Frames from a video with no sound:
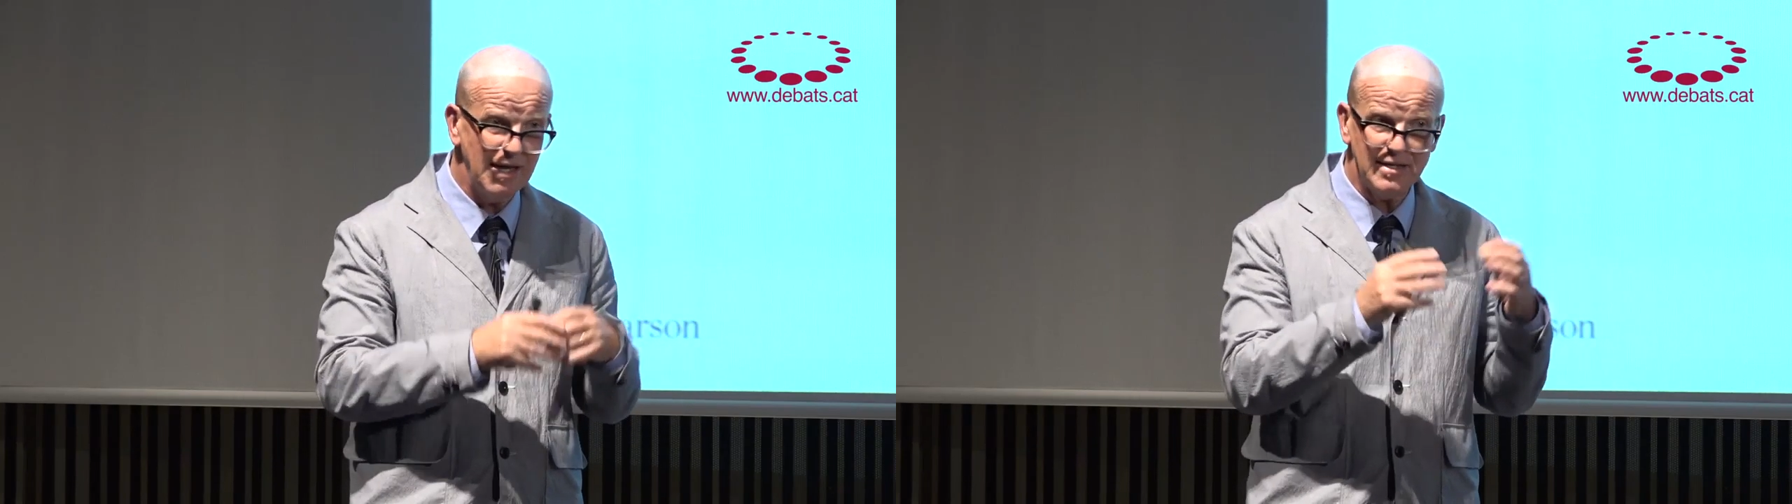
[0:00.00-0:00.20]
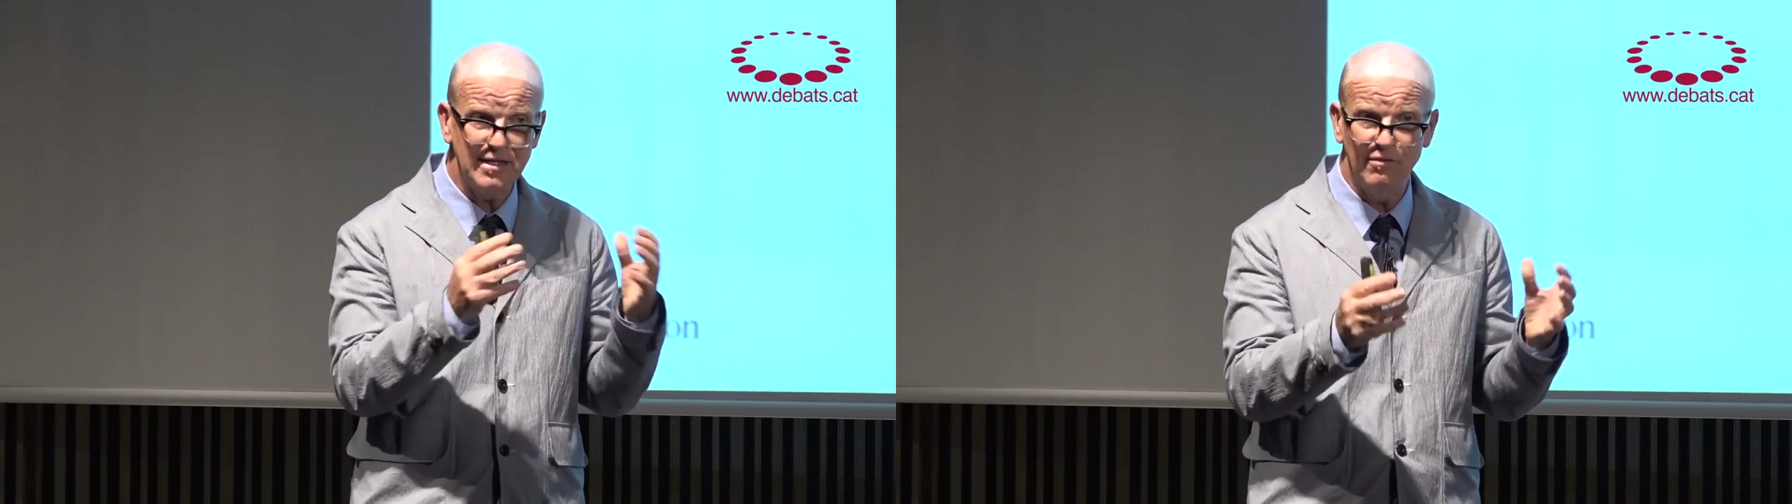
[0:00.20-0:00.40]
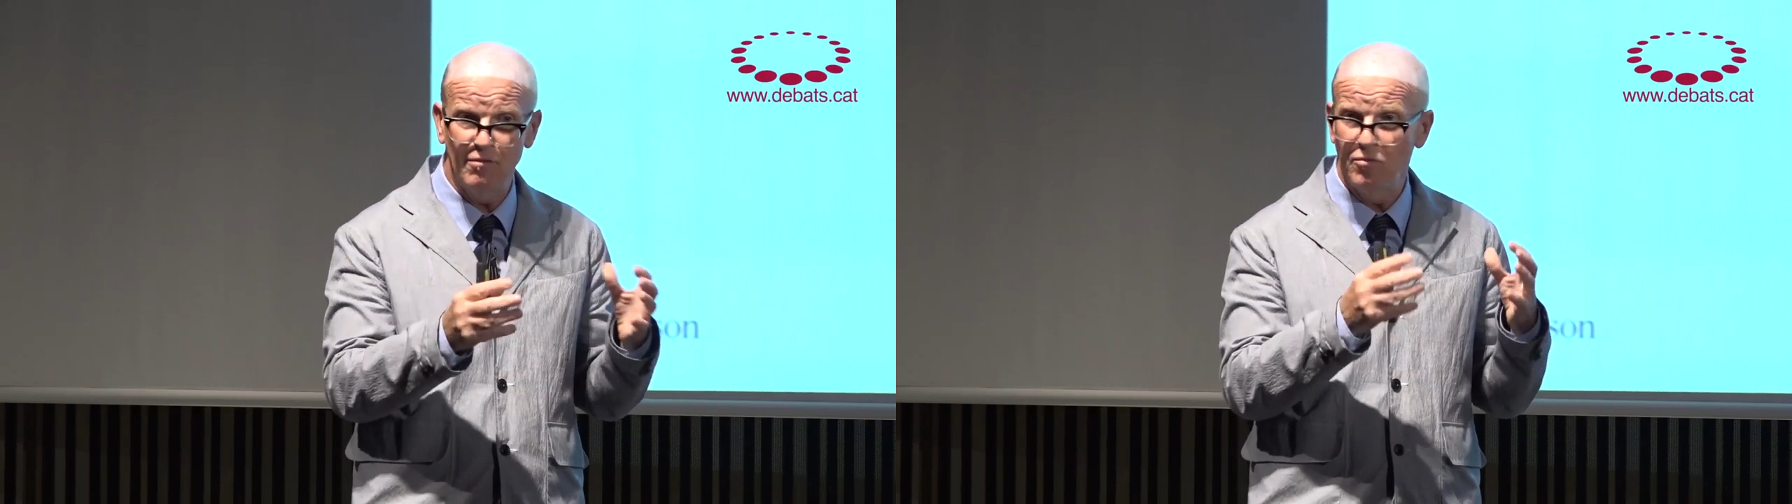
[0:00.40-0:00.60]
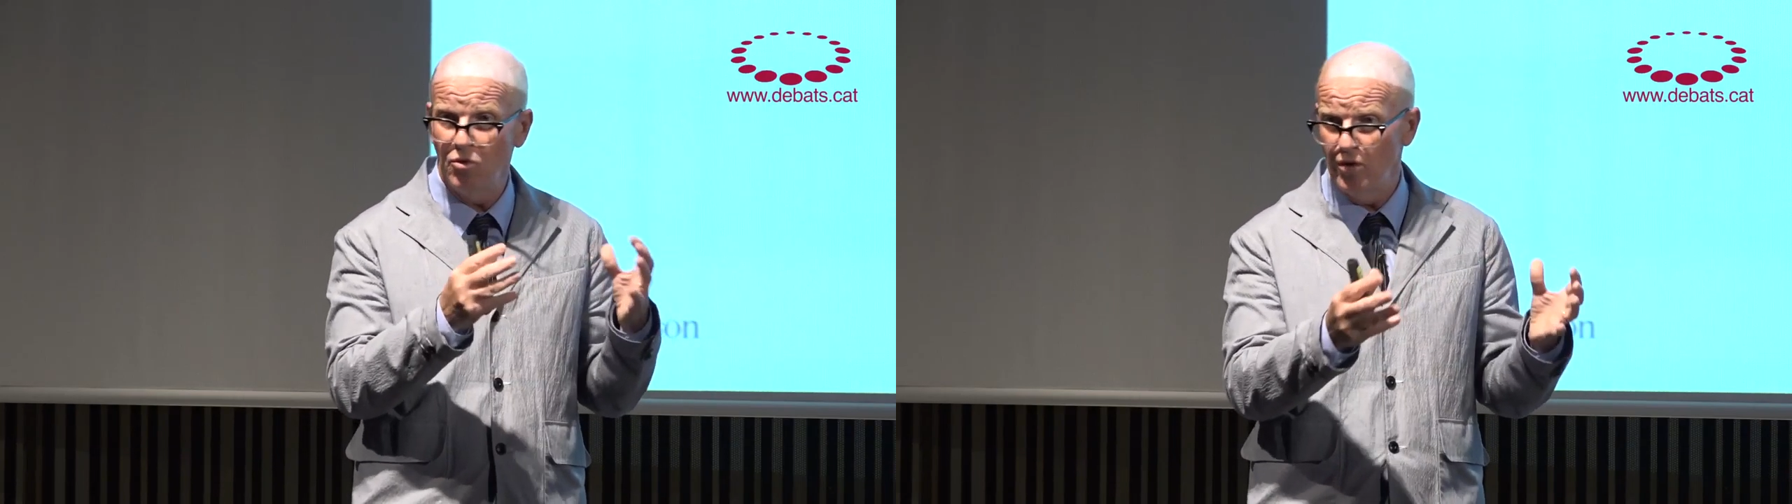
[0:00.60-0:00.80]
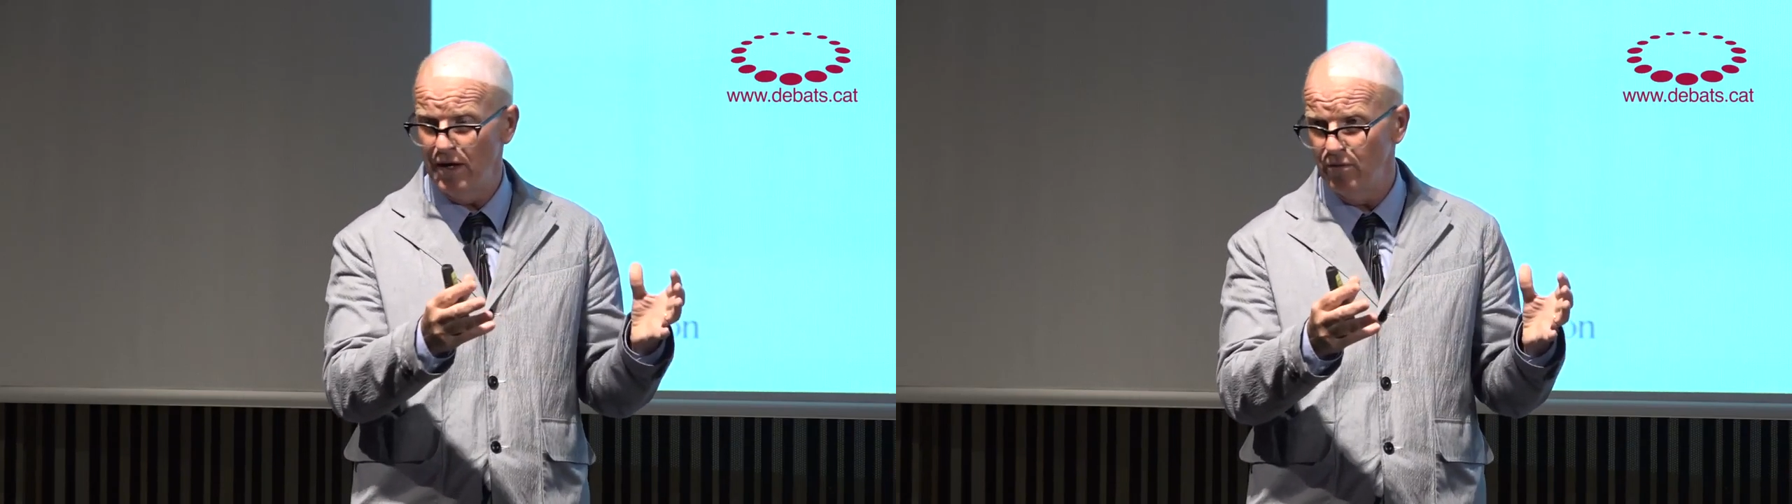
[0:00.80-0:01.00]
that's even more